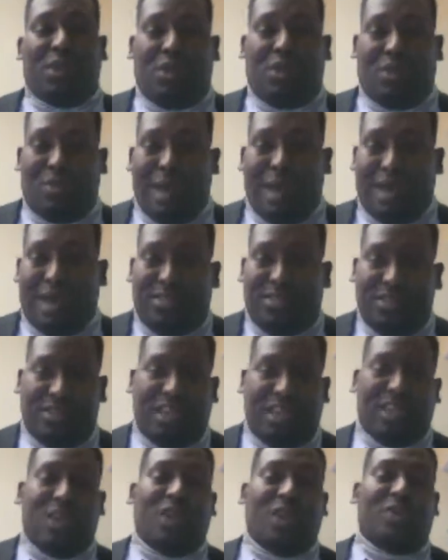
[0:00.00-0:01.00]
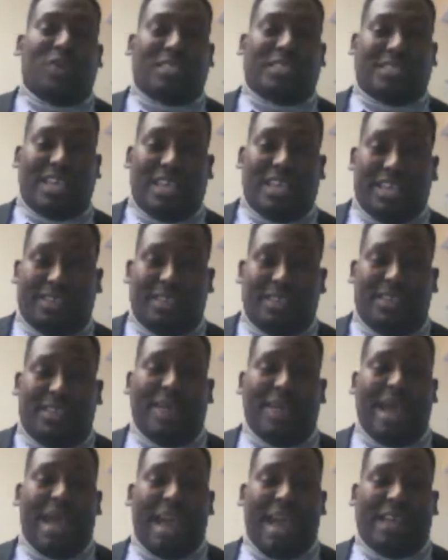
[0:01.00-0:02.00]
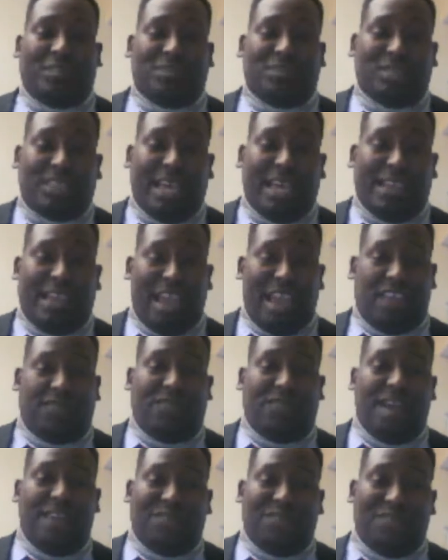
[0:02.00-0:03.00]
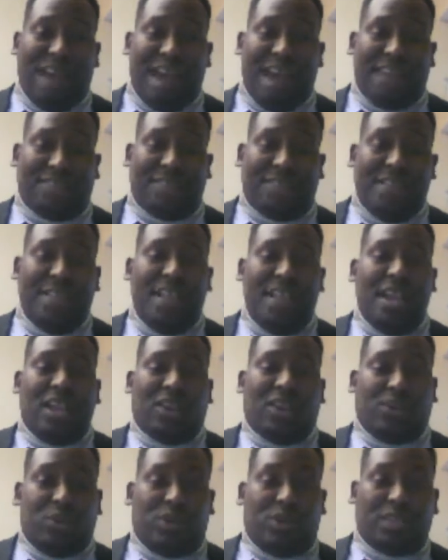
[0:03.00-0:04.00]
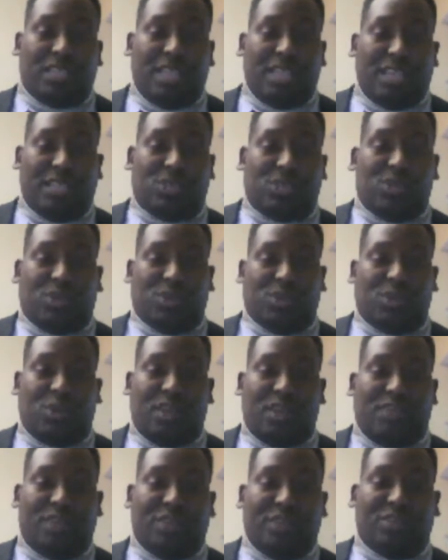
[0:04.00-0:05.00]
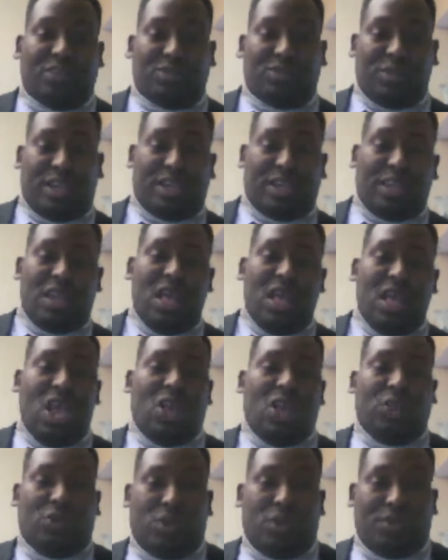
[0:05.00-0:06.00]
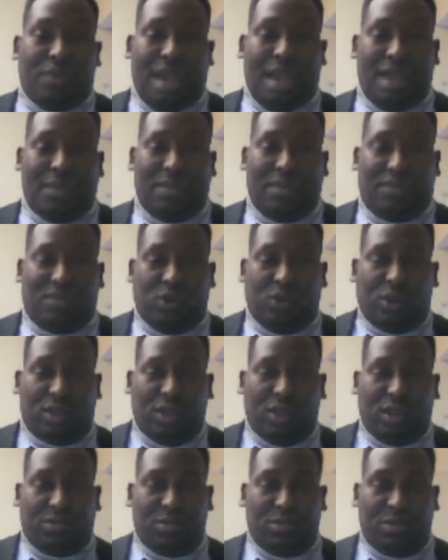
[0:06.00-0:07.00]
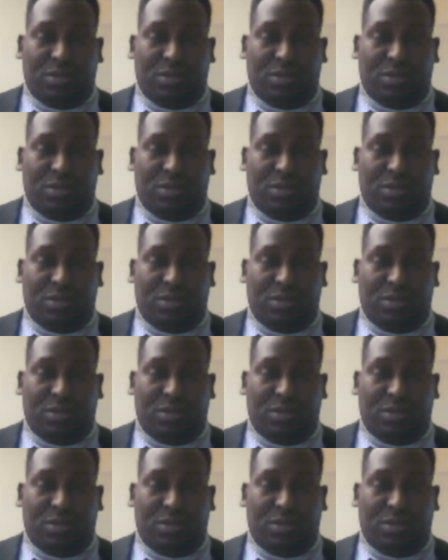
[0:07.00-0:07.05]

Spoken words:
to know about. You can always send it to my address at 855 Northeast 125th Street, North Miami, Florida,